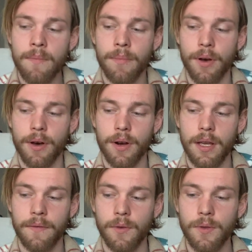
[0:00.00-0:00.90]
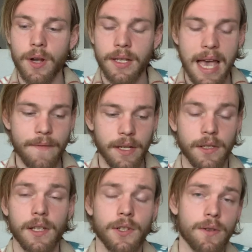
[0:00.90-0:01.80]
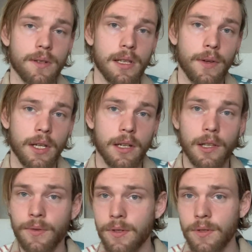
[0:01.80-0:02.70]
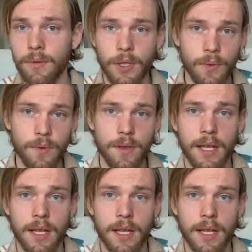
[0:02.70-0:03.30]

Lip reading: But if you do not have any teachers living close to you